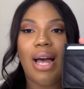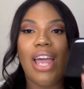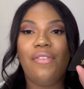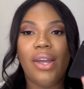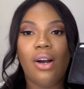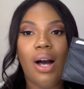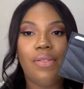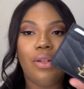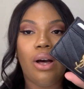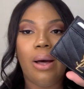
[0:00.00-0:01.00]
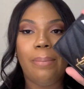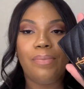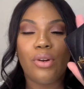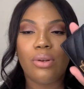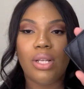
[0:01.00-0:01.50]
if I got the um
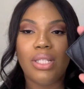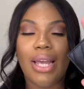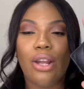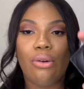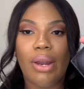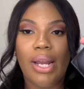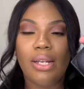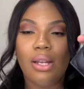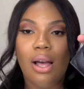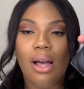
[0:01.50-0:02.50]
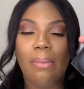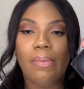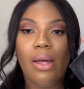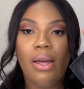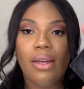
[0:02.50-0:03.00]
this like grained um
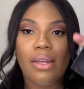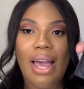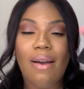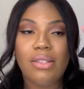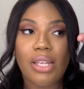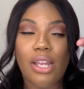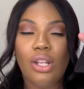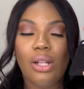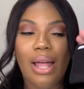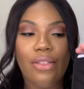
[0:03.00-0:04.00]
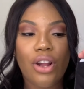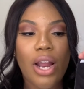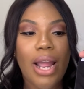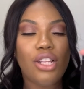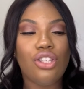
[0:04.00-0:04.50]
calfskin leather,
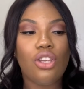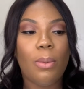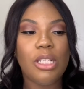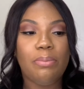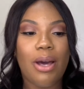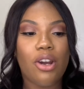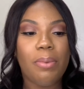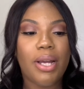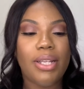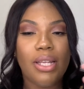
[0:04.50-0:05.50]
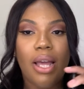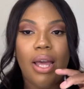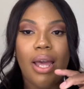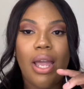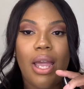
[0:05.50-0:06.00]
it's so much better because
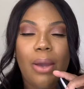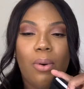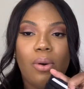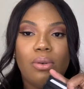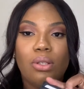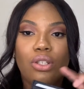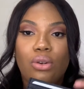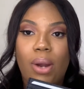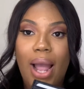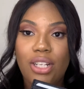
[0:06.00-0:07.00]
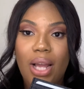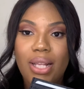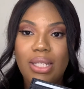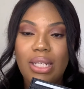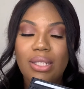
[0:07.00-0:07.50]
it won't scratch
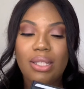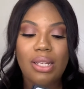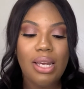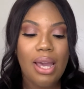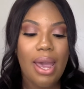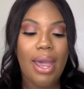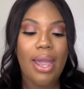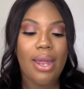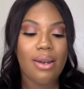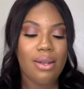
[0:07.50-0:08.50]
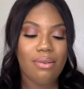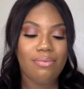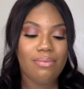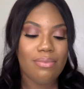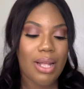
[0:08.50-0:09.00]
as easily and
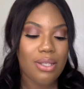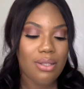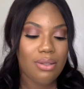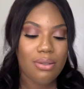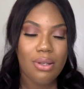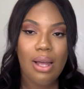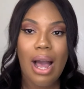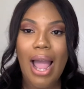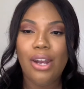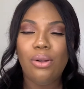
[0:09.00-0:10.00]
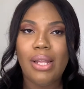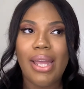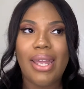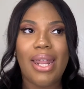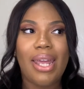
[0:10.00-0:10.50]
that's I don't
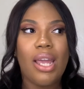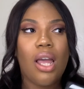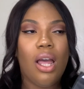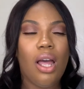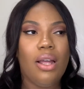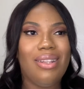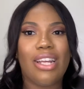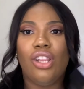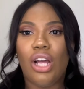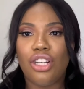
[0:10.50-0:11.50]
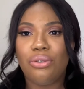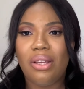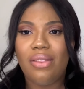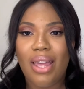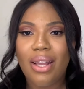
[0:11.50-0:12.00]
like getting like
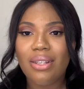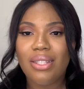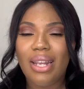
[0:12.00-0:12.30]
luxury things that